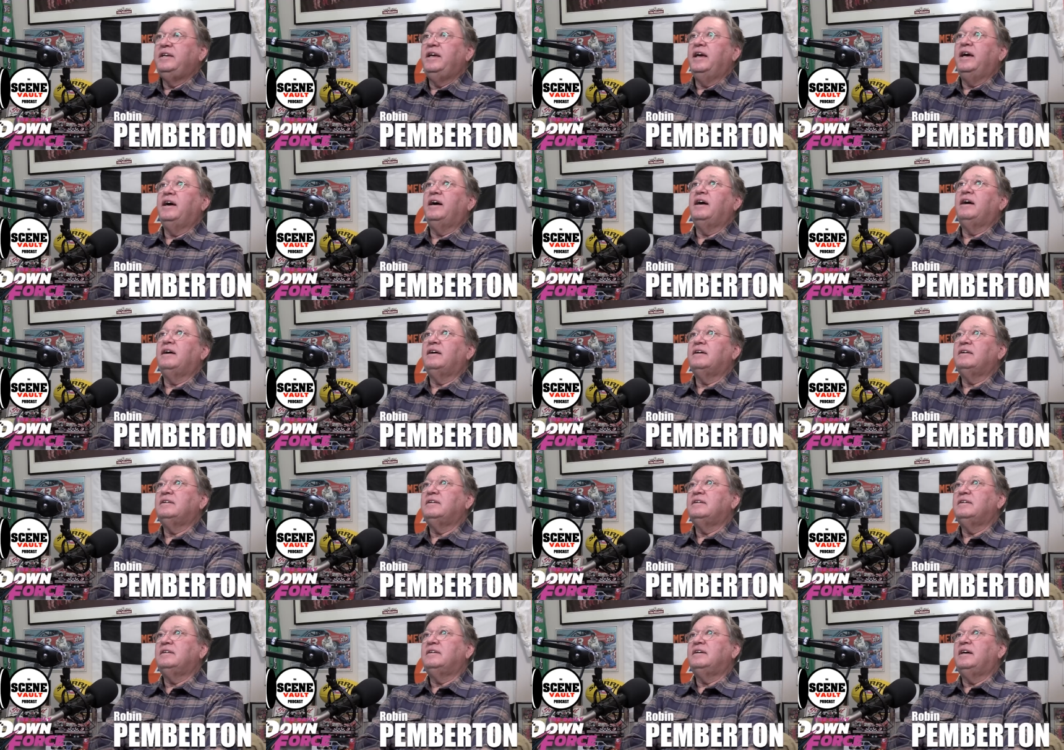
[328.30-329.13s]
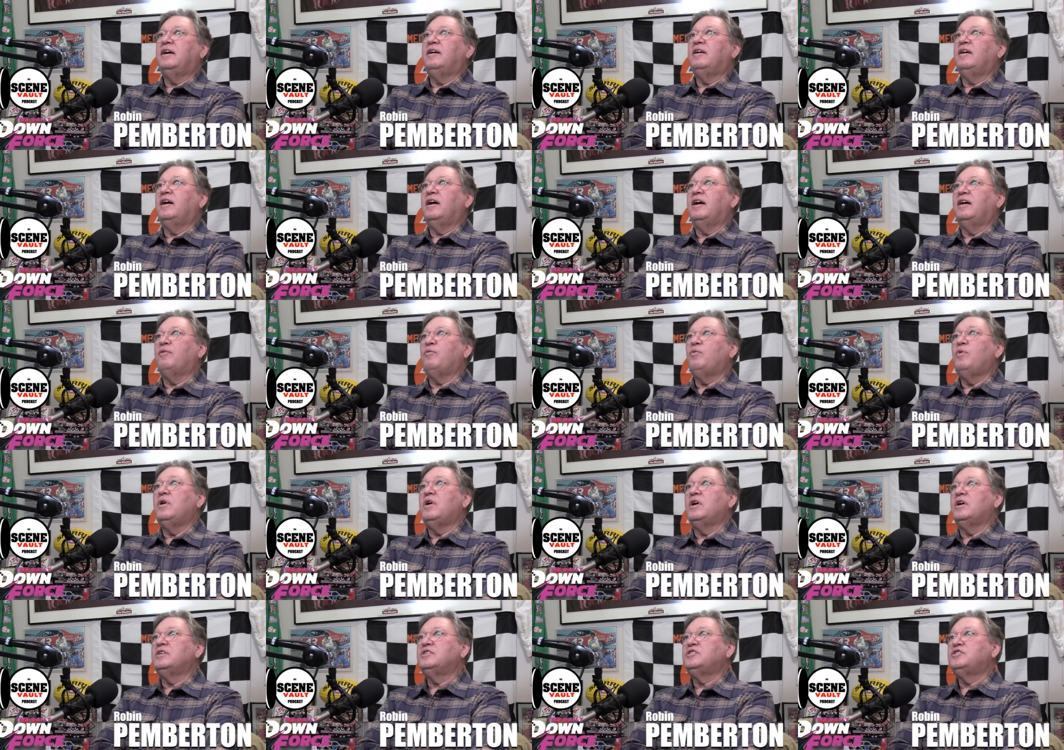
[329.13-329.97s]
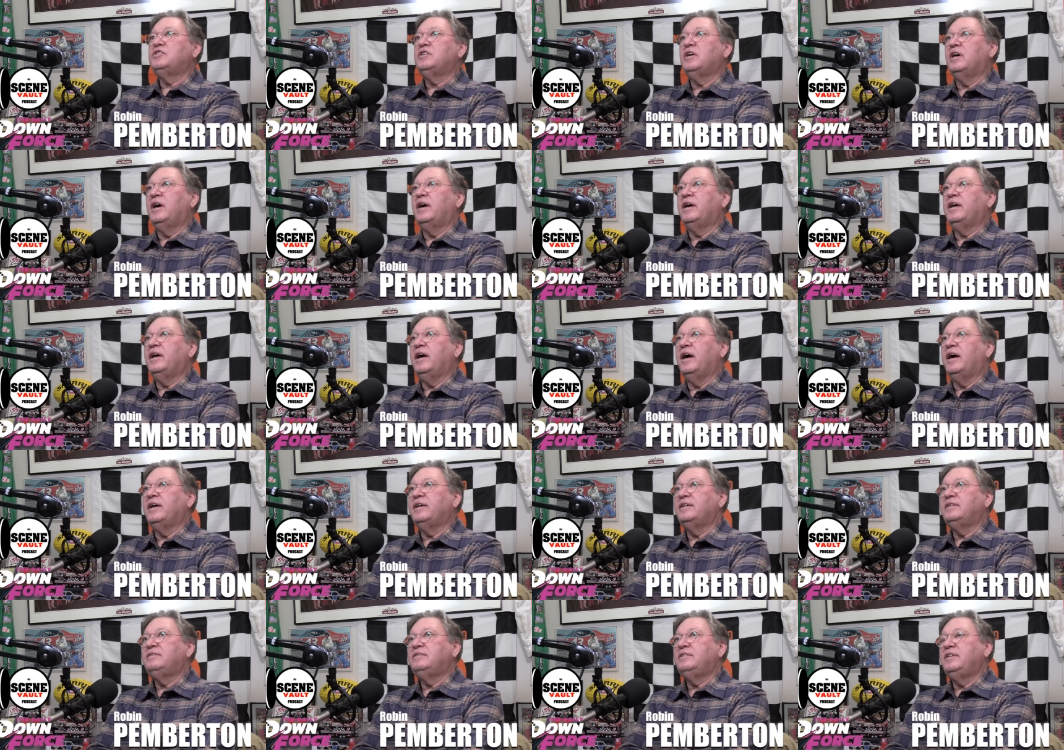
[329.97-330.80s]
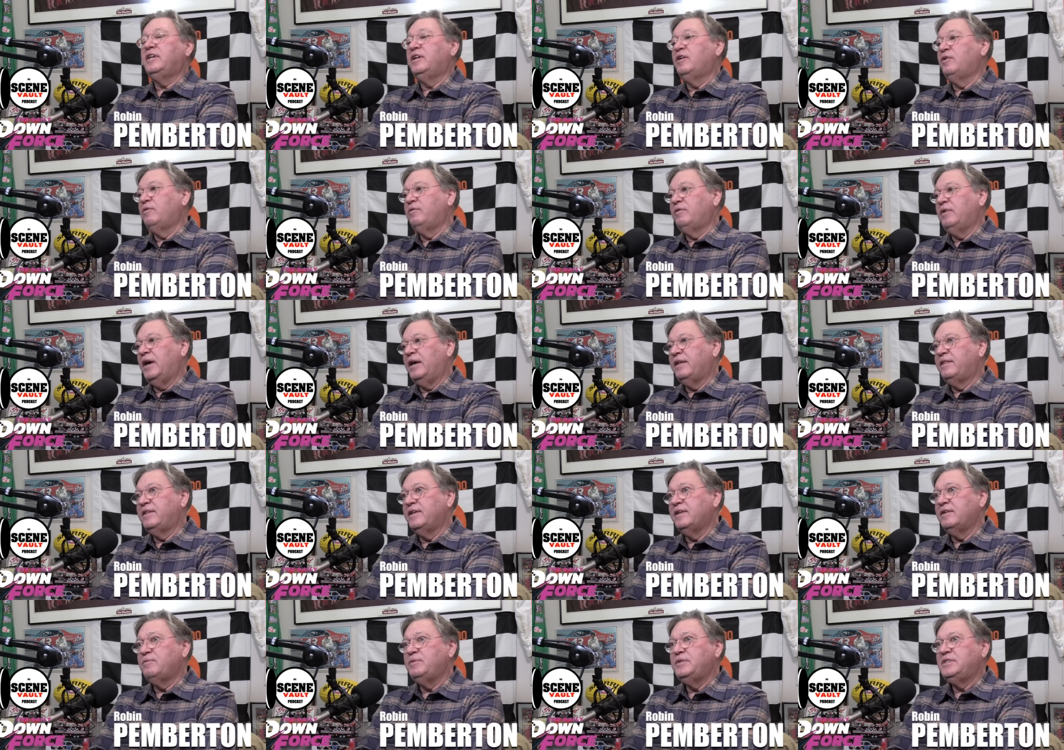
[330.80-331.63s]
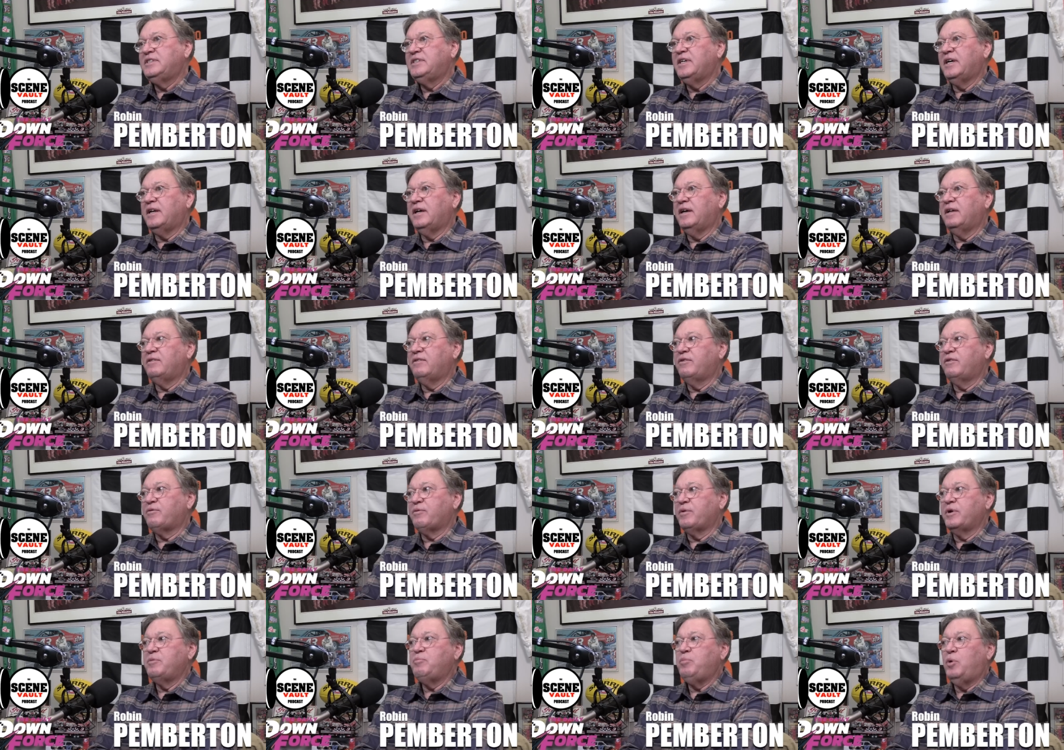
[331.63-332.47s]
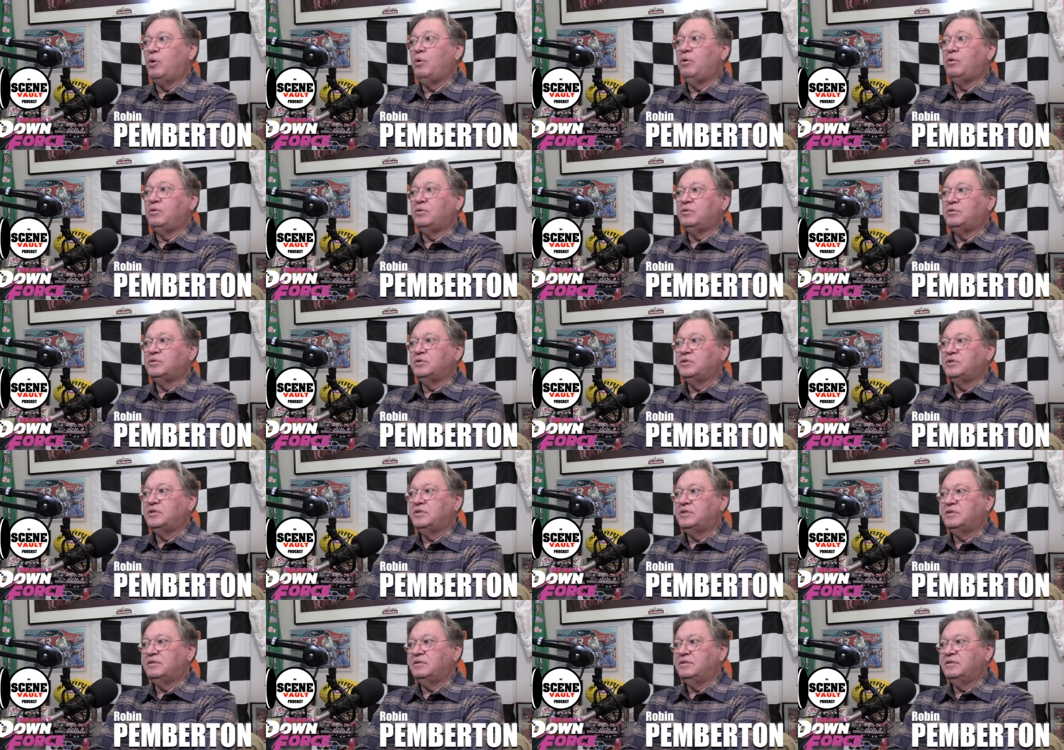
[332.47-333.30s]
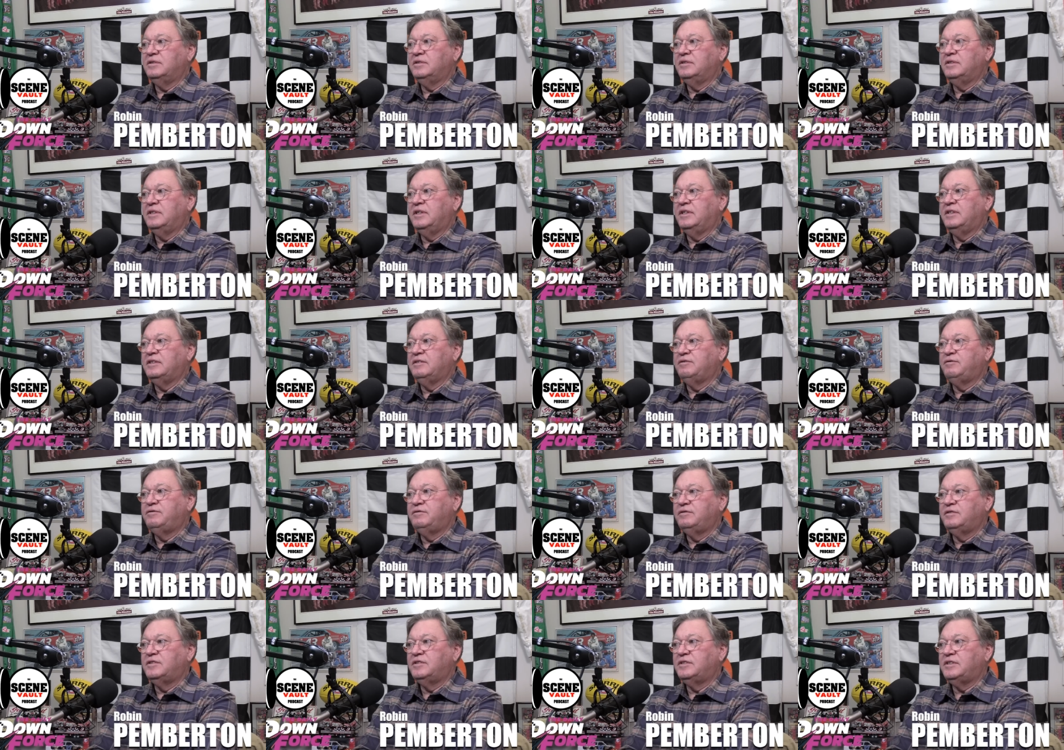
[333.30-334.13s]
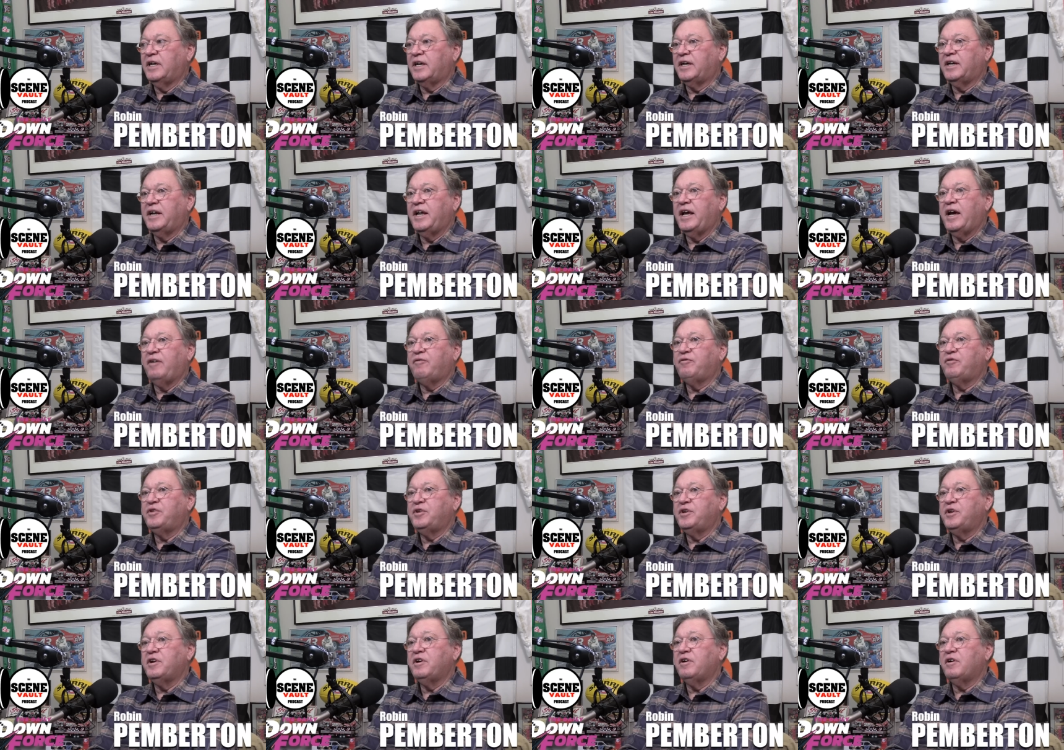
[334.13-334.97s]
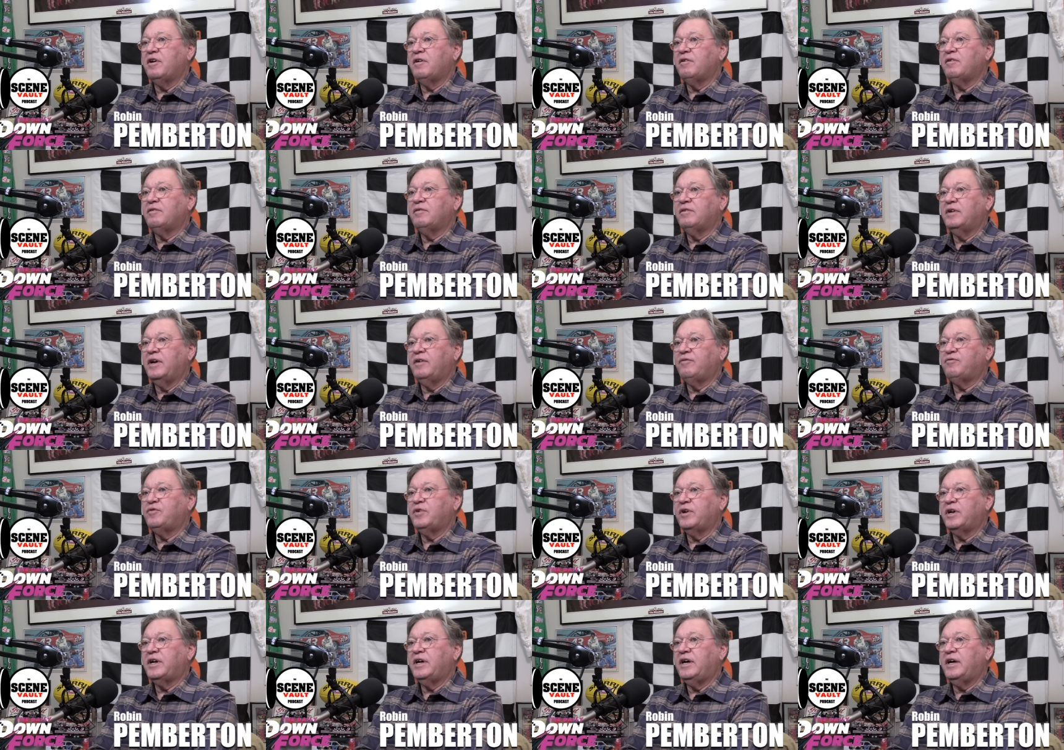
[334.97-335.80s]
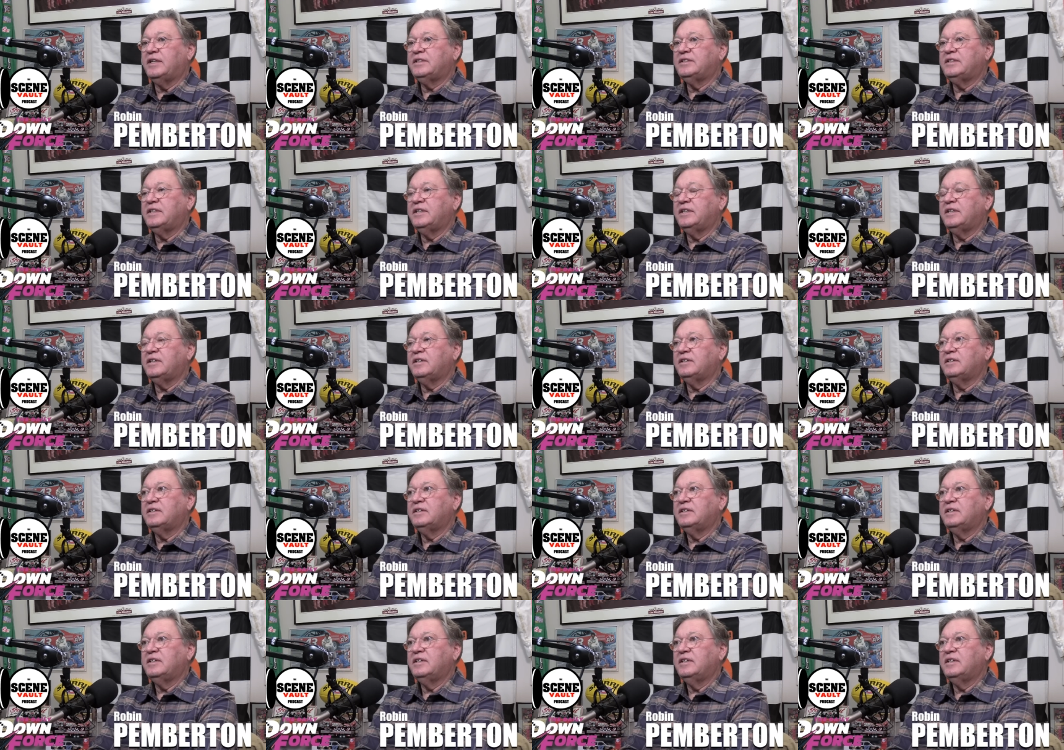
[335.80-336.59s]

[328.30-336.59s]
Yeah, I was. I think we sat on three poles in the second half of the year after I got there.